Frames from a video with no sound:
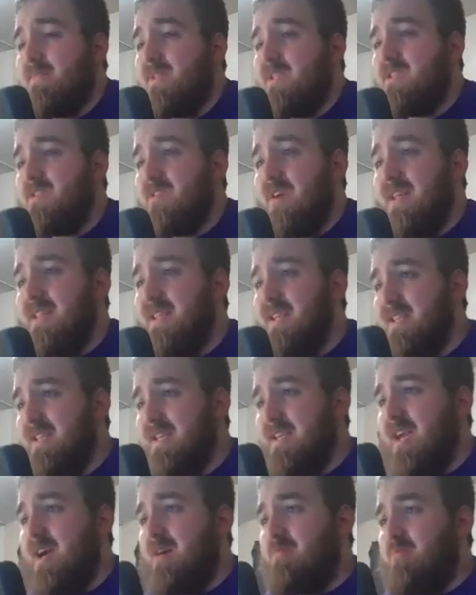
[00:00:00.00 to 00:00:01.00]
So I think the
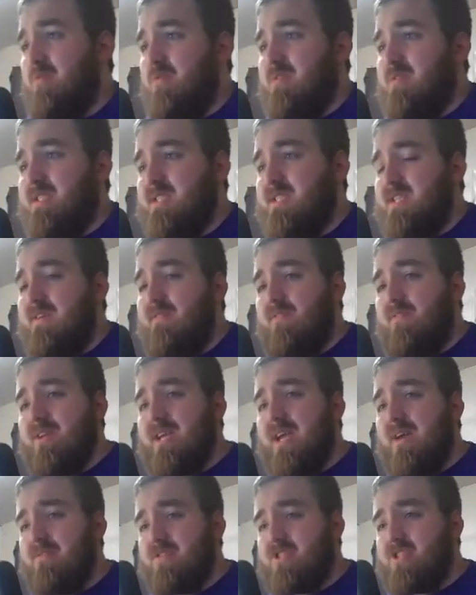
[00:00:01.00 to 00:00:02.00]
Cowboys definitely
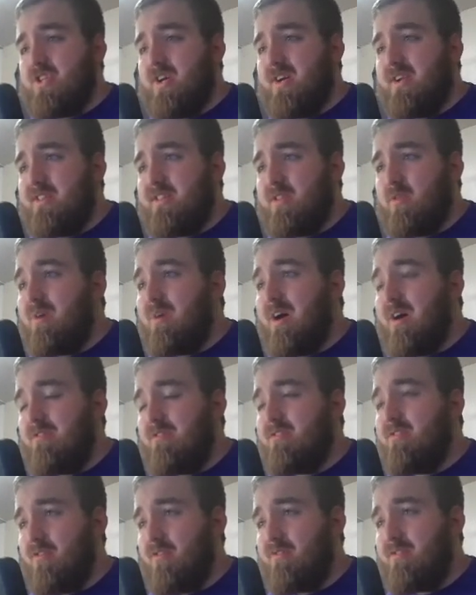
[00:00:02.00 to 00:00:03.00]
have a shot at the wild
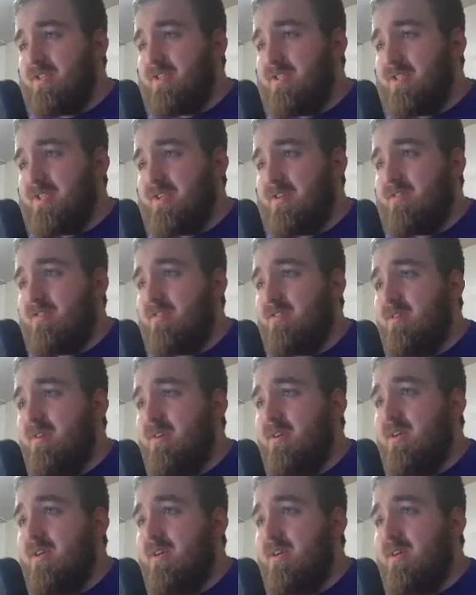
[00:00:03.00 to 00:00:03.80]
card this year.